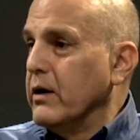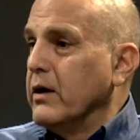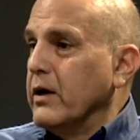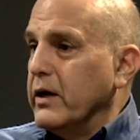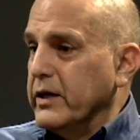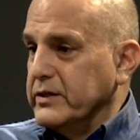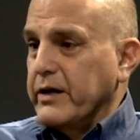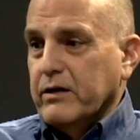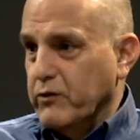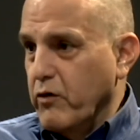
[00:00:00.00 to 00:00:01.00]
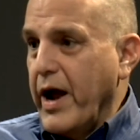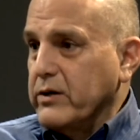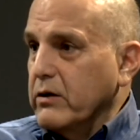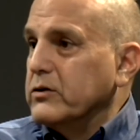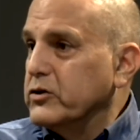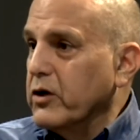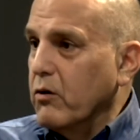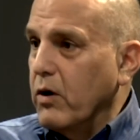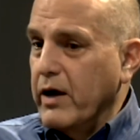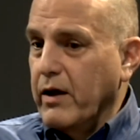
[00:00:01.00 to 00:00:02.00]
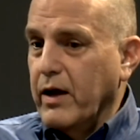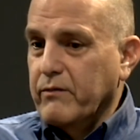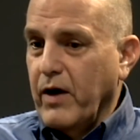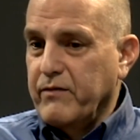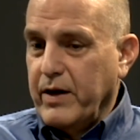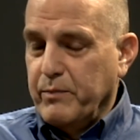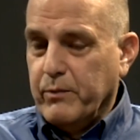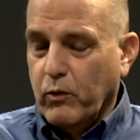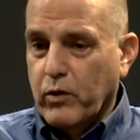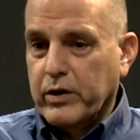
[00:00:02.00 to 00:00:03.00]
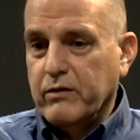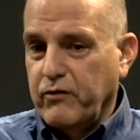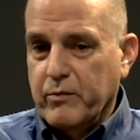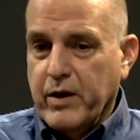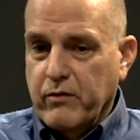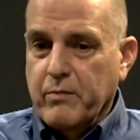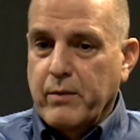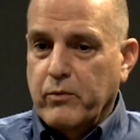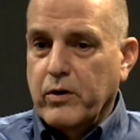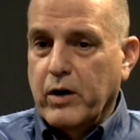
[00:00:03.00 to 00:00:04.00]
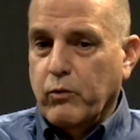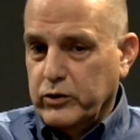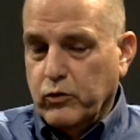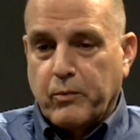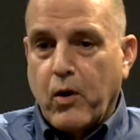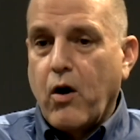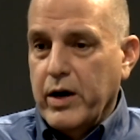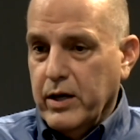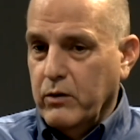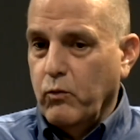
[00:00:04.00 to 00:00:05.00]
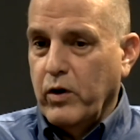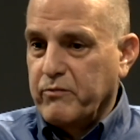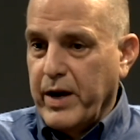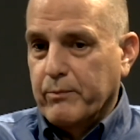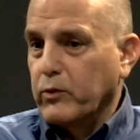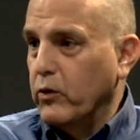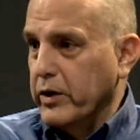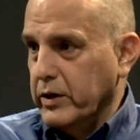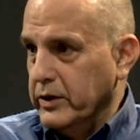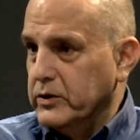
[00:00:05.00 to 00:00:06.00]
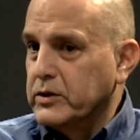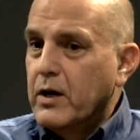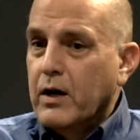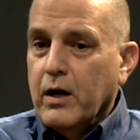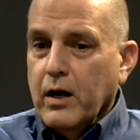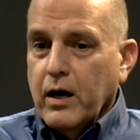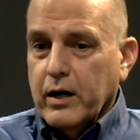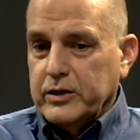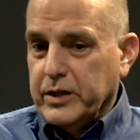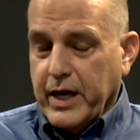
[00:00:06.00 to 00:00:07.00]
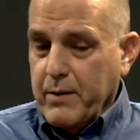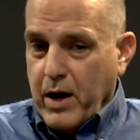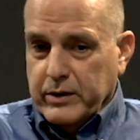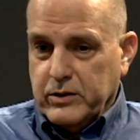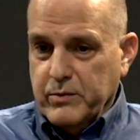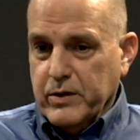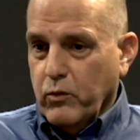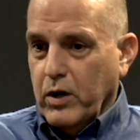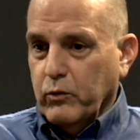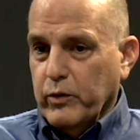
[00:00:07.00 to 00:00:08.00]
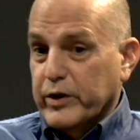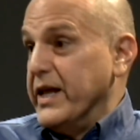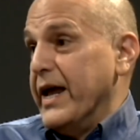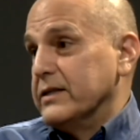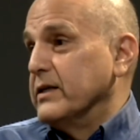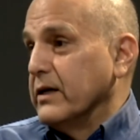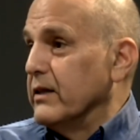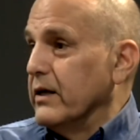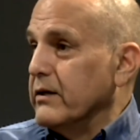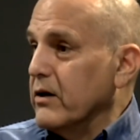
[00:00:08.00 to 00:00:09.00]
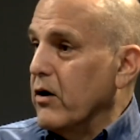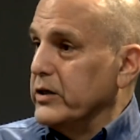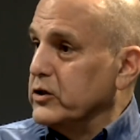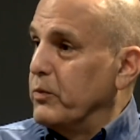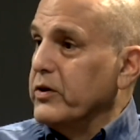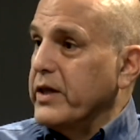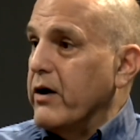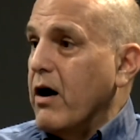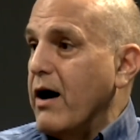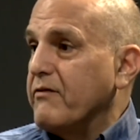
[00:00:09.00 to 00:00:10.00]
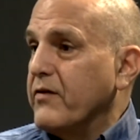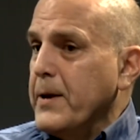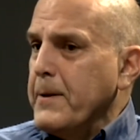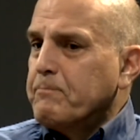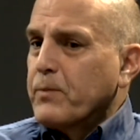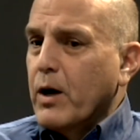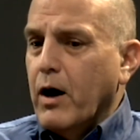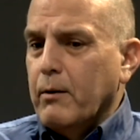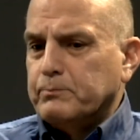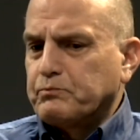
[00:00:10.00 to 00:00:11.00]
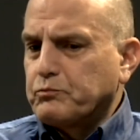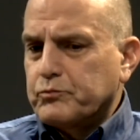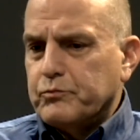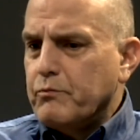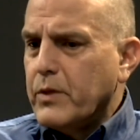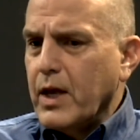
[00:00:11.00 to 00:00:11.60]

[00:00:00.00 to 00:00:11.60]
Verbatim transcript: an executive director. So I, have had people working for me. I remember I went to a party and one of my employees, uh, she came on to me while we were dancing. And then, you know, I just put that off. Um, and